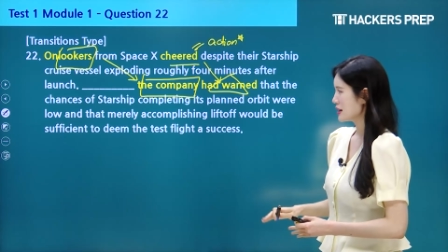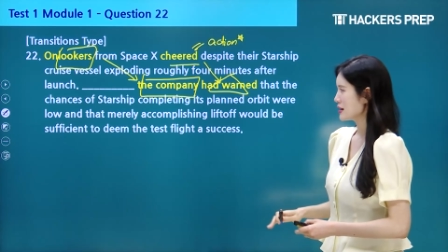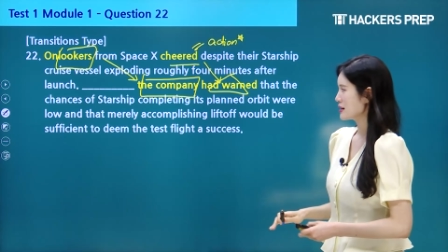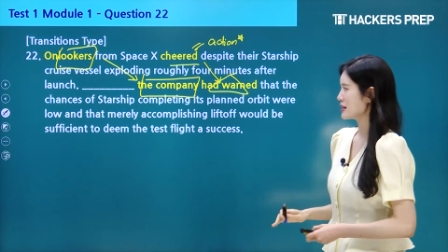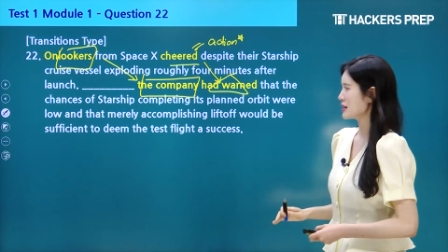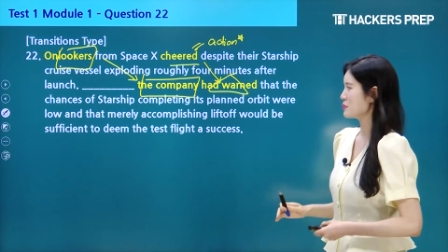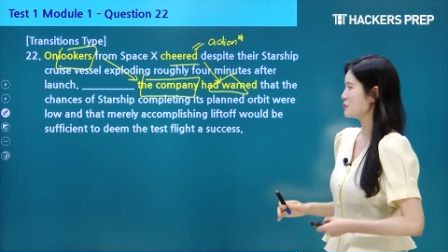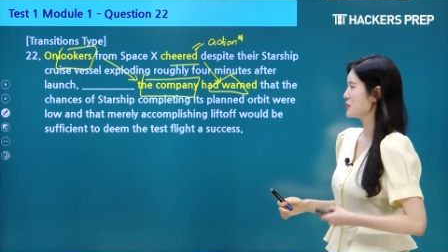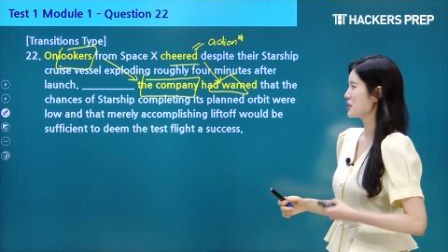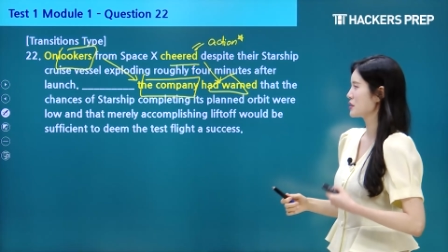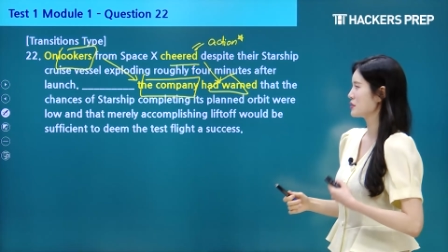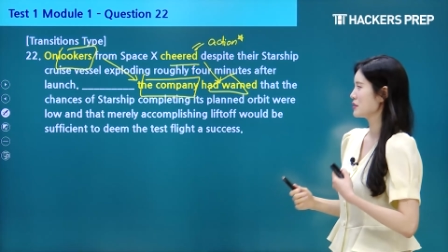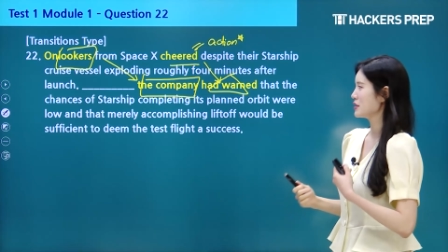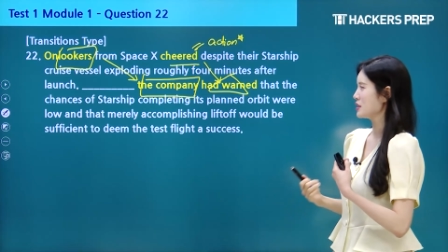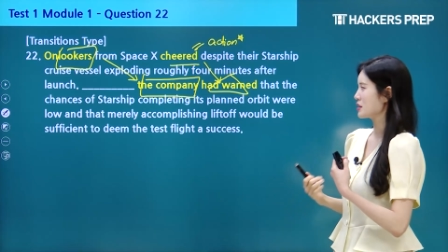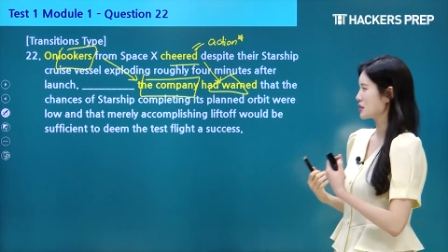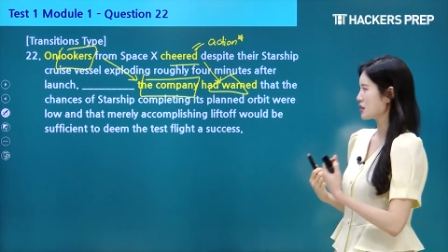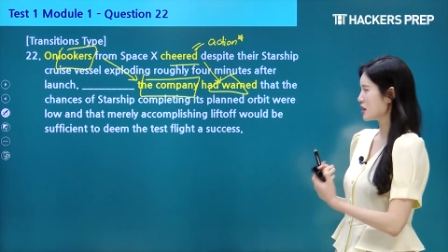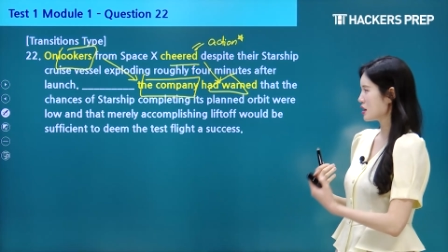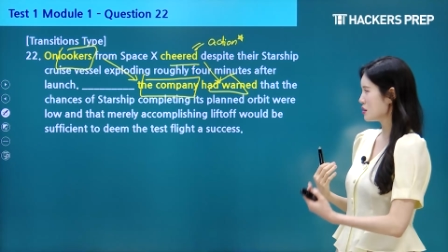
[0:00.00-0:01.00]
that merely
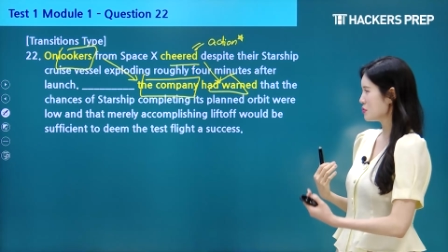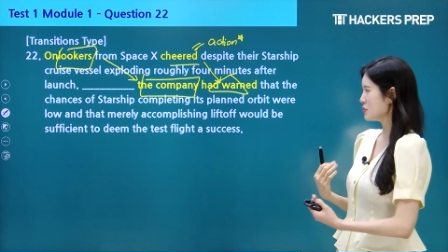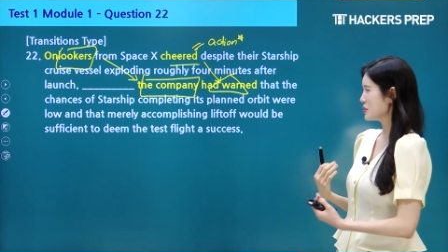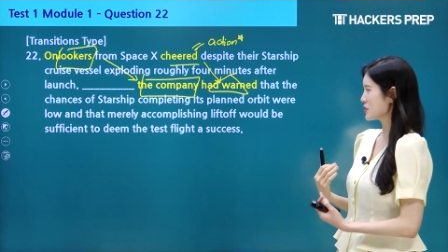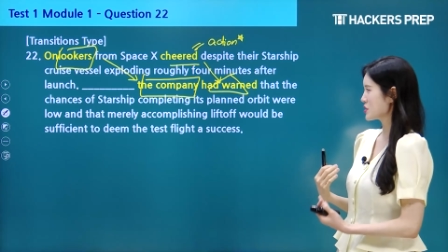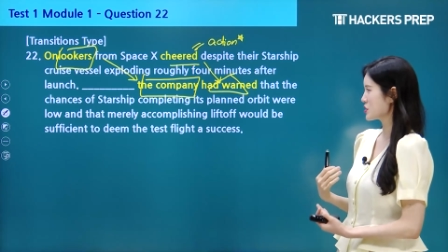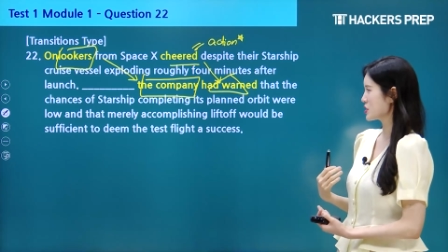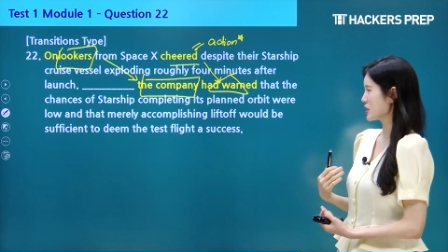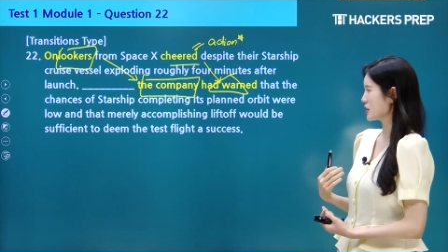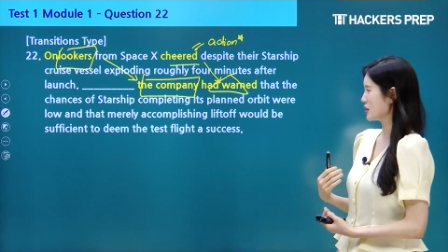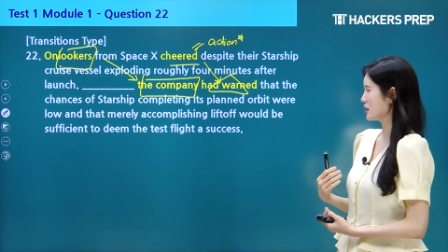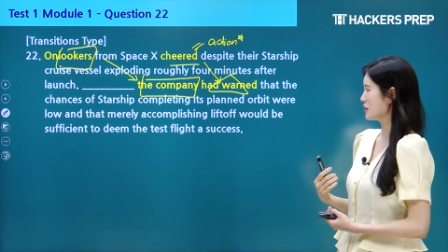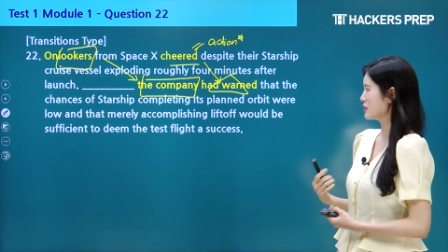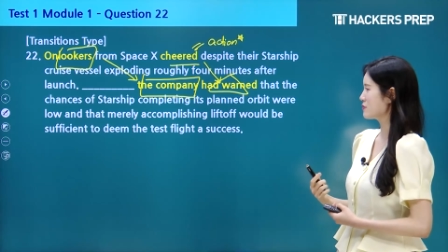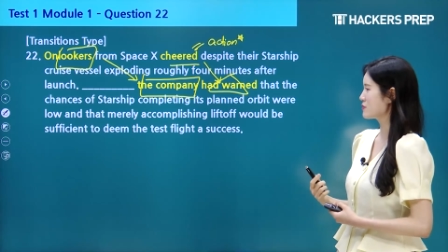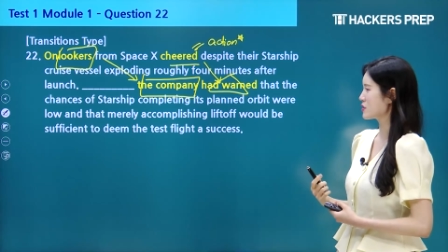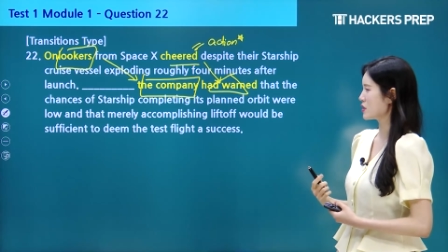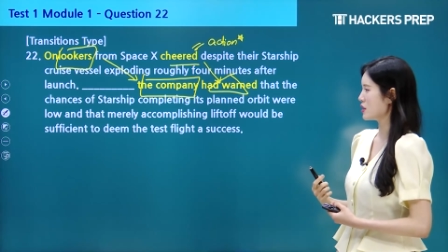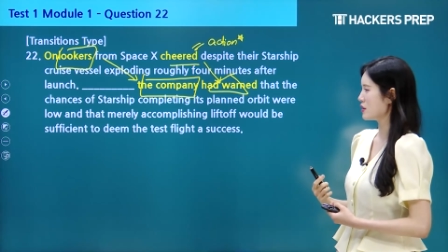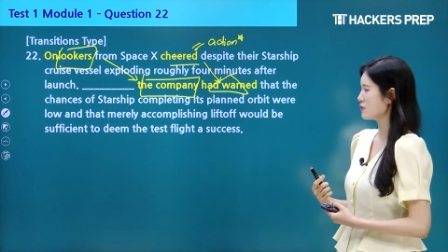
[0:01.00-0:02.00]
accomplishing
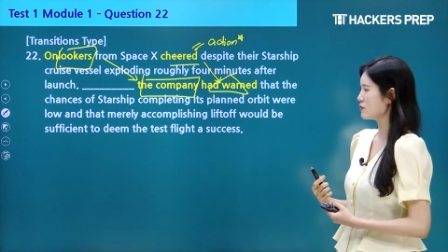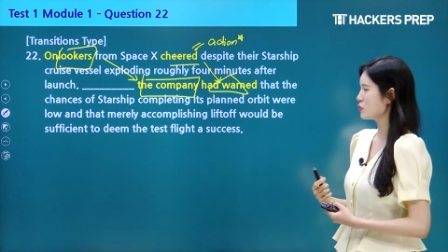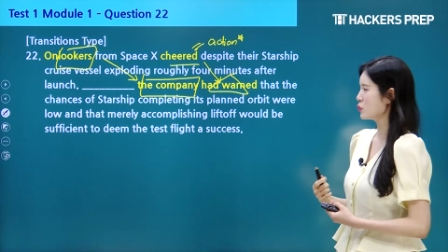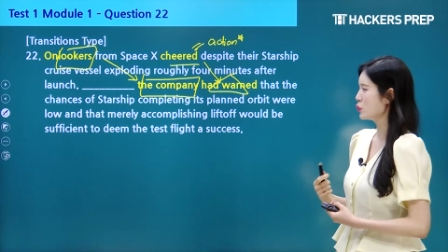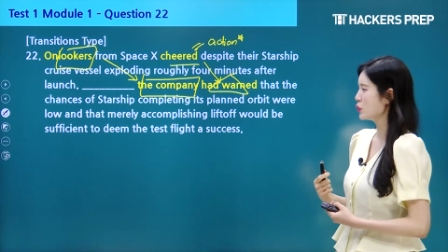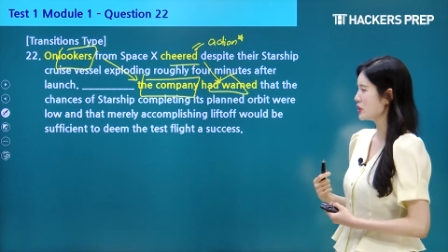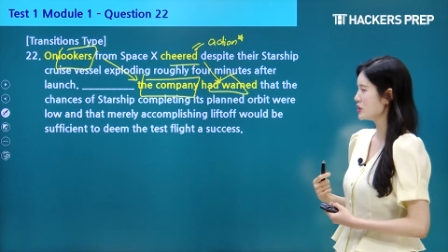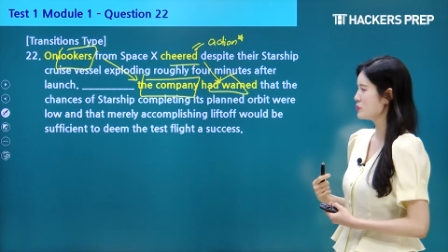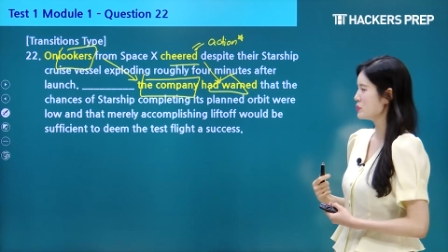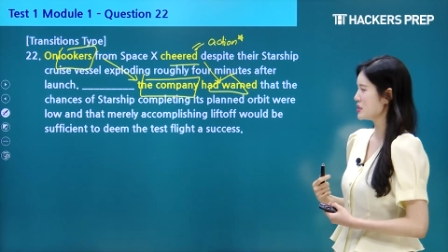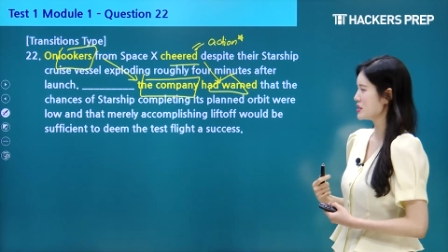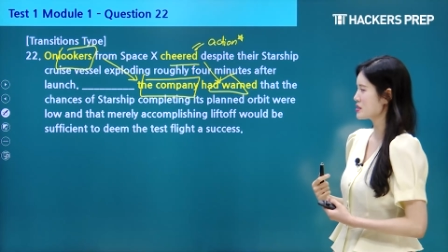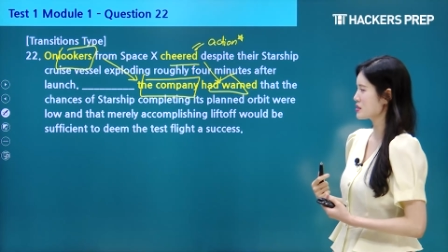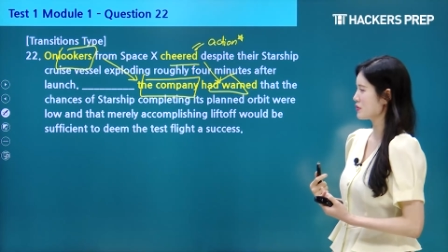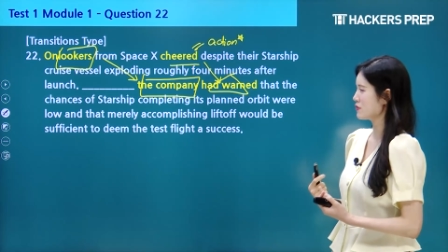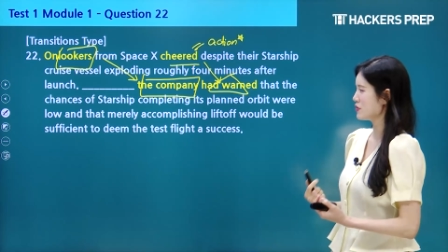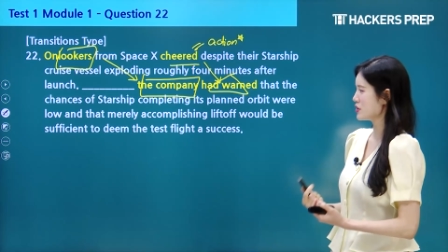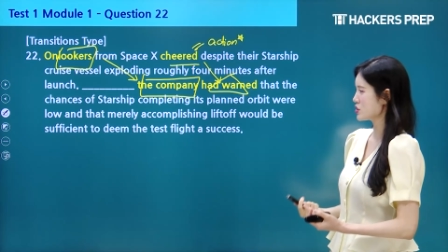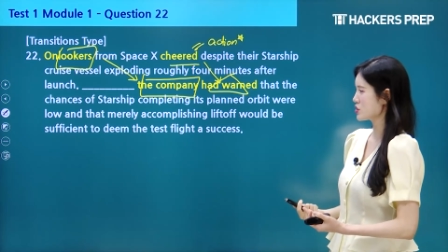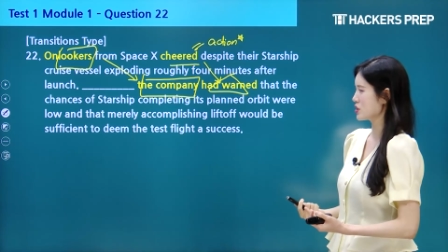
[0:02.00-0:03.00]
liftoff would be
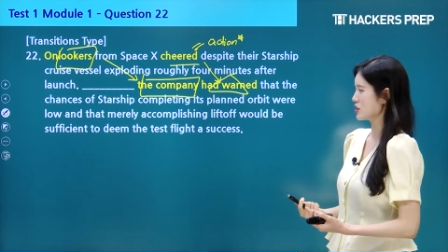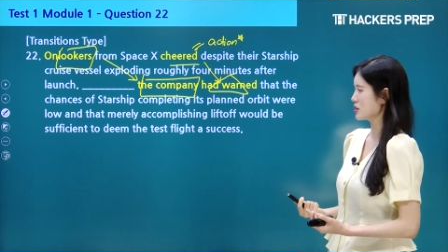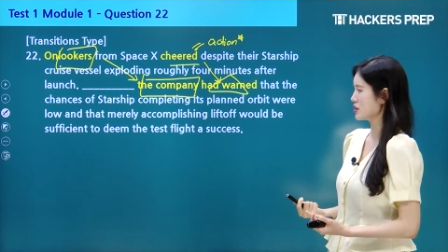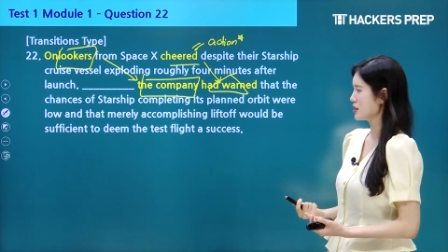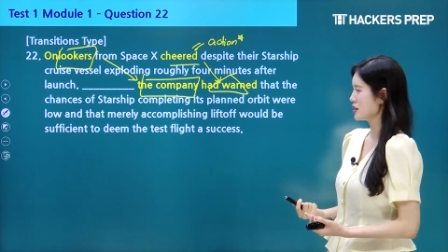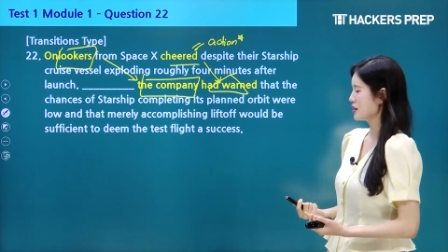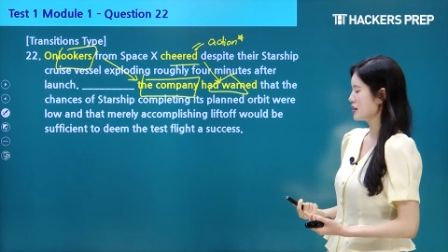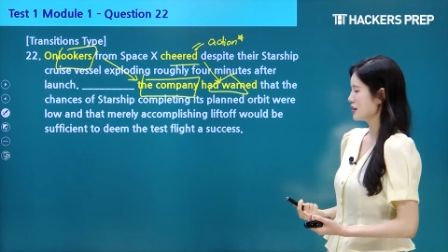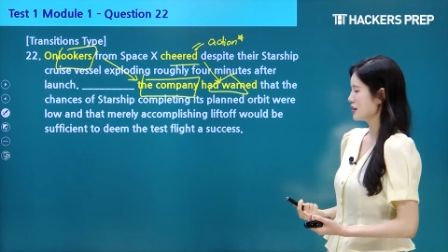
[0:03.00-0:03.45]
sufficient